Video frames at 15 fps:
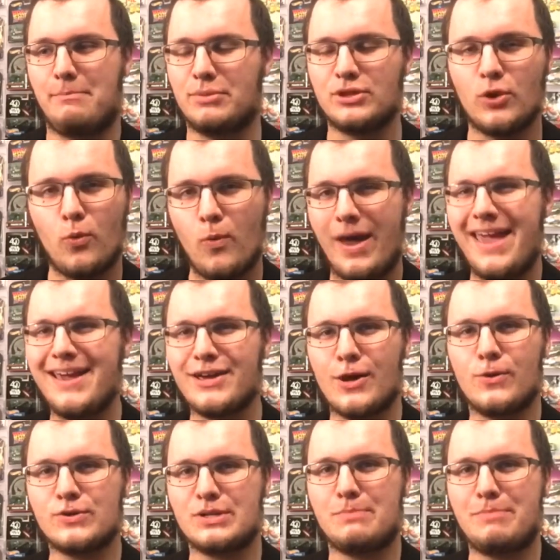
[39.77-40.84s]
but the way it
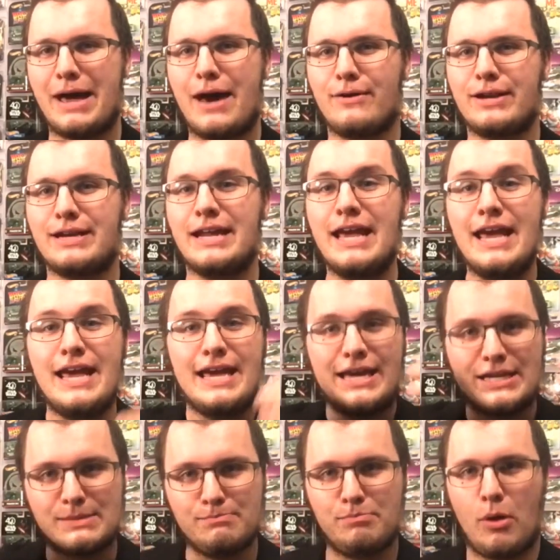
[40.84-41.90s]
goes about it
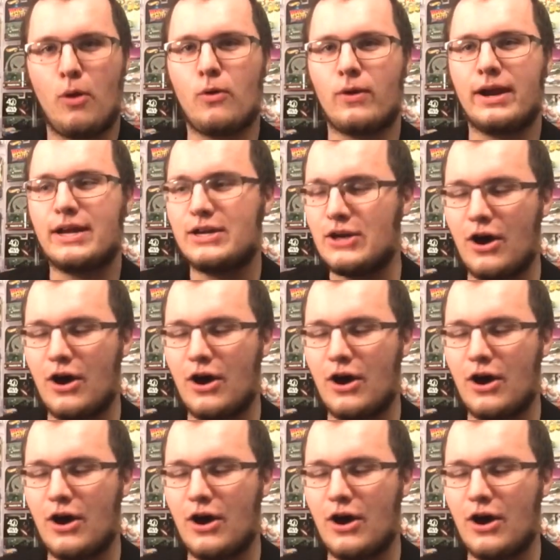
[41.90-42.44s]
is boring,